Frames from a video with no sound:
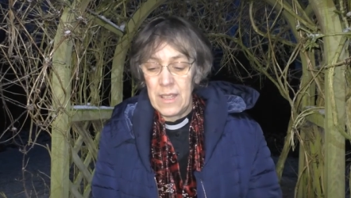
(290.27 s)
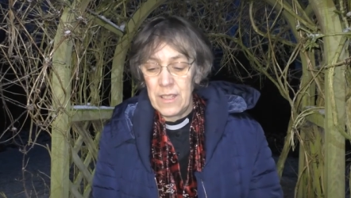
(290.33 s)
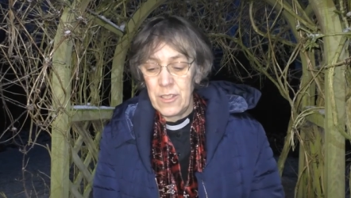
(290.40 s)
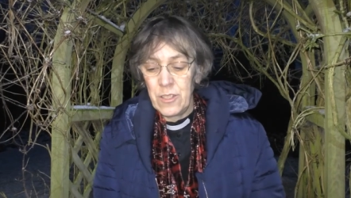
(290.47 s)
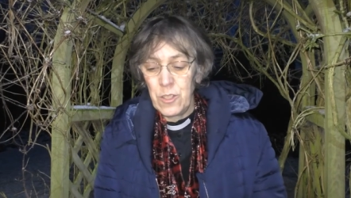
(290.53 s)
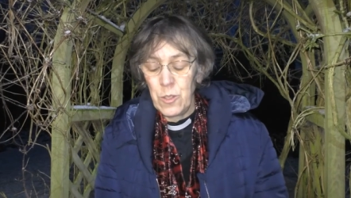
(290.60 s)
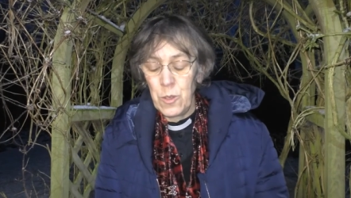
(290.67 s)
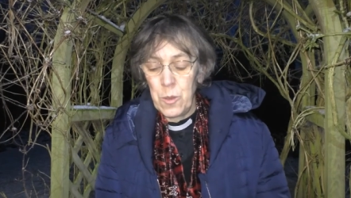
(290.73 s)

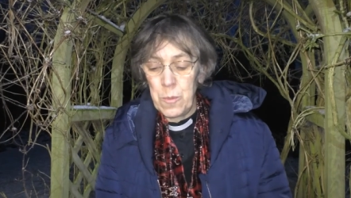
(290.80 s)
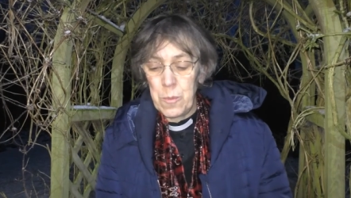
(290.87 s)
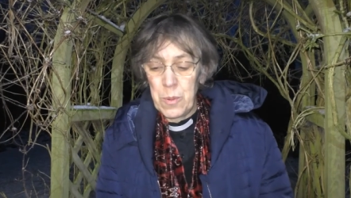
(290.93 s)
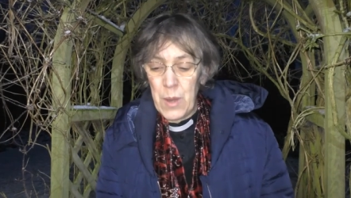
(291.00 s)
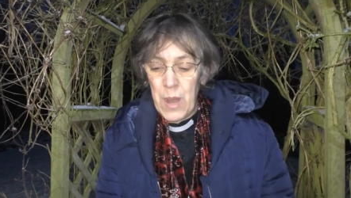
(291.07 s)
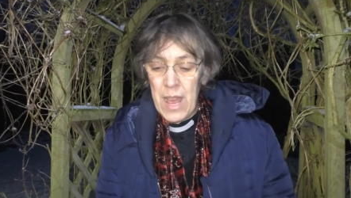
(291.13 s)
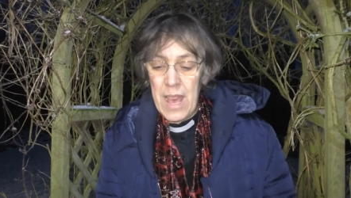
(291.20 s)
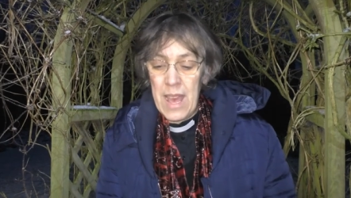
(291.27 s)
A short
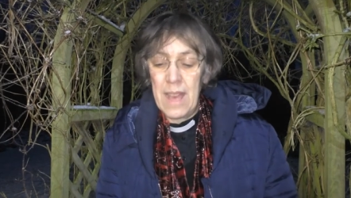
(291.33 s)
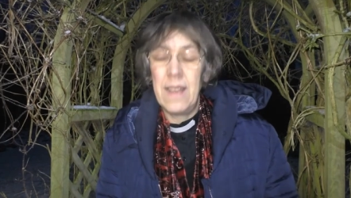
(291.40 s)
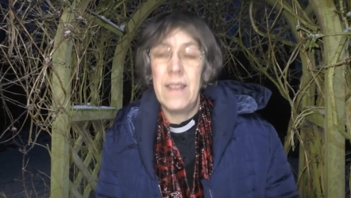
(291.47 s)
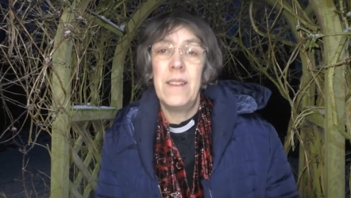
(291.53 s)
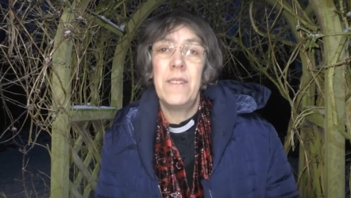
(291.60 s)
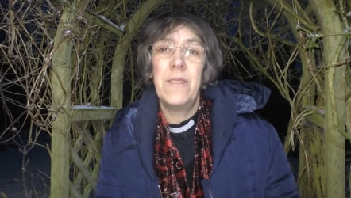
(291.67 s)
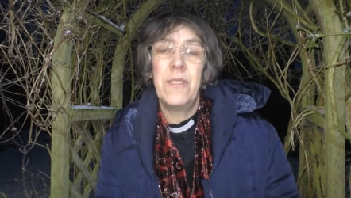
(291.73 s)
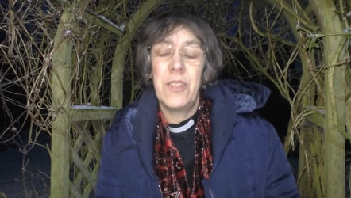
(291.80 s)
prayer
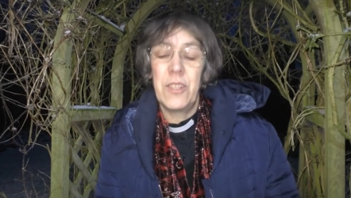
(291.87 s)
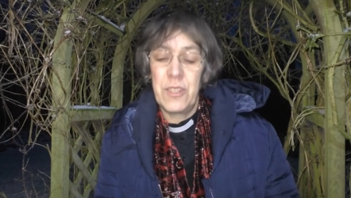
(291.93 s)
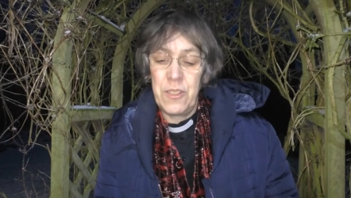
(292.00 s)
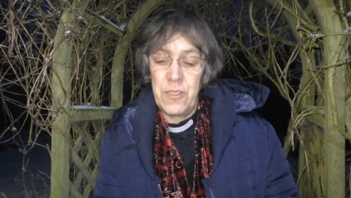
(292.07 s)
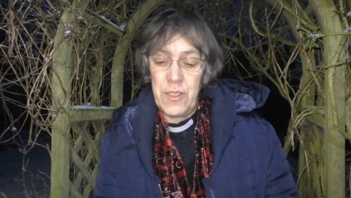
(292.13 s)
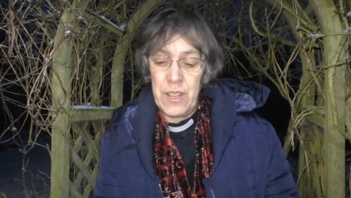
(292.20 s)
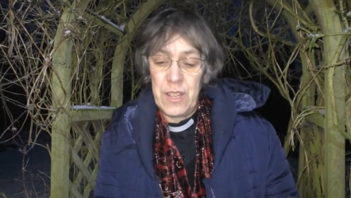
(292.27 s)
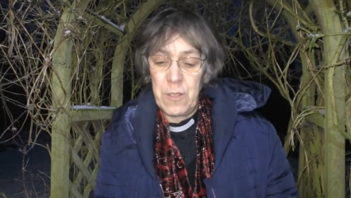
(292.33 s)
for us to
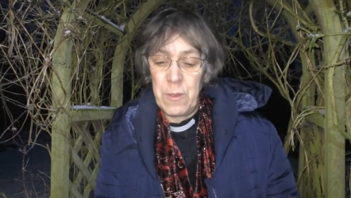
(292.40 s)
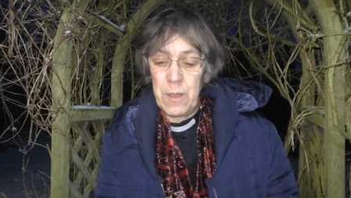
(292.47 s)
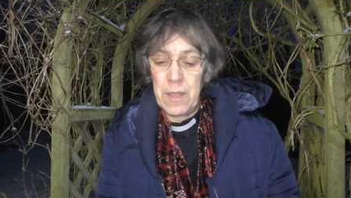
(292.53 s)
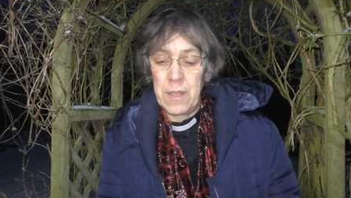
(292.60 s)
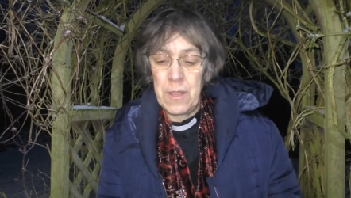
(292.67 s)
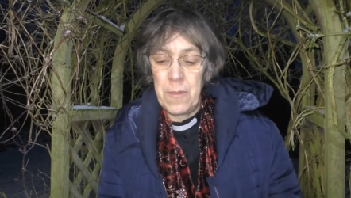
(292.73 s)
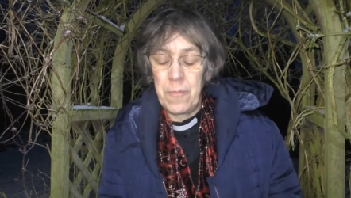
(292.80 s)
finish with.